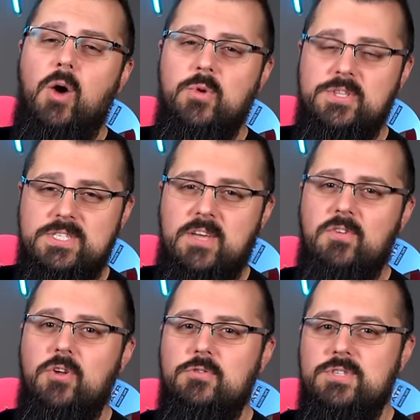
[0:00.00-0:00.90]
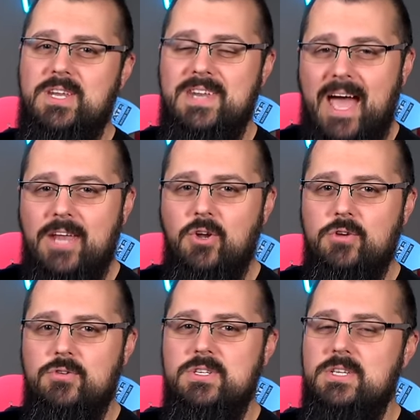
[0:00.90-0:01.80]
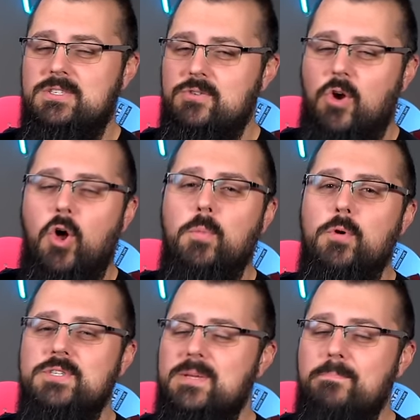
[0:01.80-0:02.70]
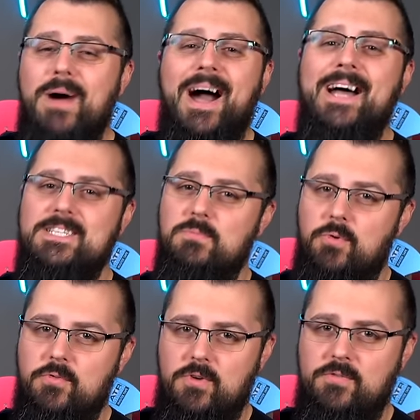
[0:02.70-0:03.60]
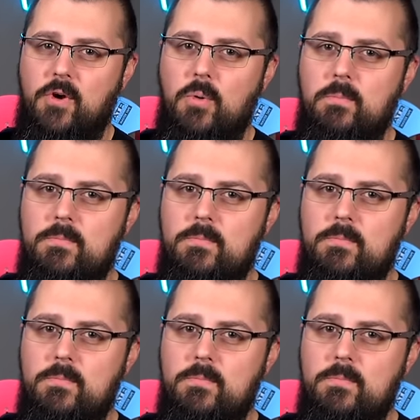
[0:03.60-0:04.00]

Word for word: with the 700s and 900s is they're almost impossible to refoam.